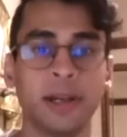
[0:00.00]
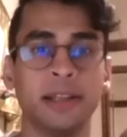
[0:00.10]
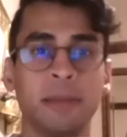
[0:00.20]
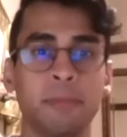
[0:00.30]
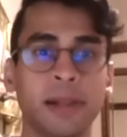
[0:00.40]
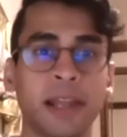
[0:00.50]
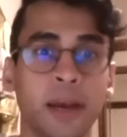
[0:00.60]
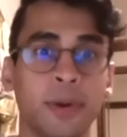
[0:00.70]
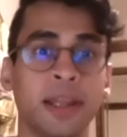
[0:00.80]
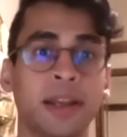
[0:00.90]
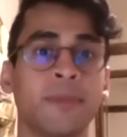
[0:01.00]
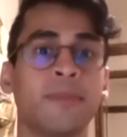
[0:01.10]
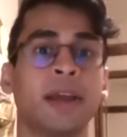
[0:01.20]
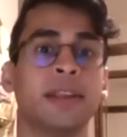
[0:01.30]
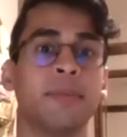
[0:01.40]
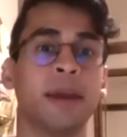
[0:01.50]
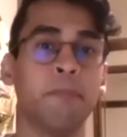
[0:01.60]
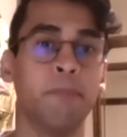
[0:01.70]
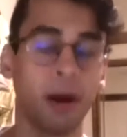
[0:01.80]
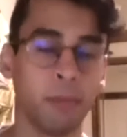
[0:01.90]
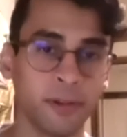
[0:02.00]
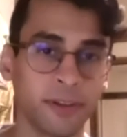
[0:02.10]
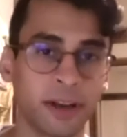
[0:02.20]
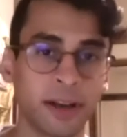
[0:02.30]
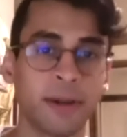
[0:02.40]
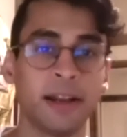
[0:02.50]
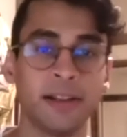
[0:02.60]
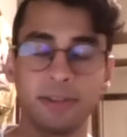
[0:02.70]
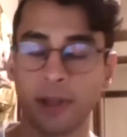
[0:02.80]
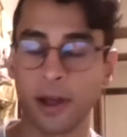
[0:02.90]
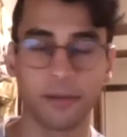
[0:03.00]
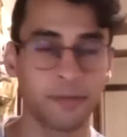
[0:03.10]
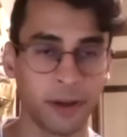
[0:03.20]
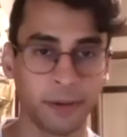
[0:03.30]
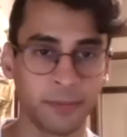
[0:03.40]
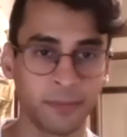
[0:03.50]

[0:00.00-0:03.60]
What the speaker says: it and they play with it and they make bubbles in it, and it's a lot of fun.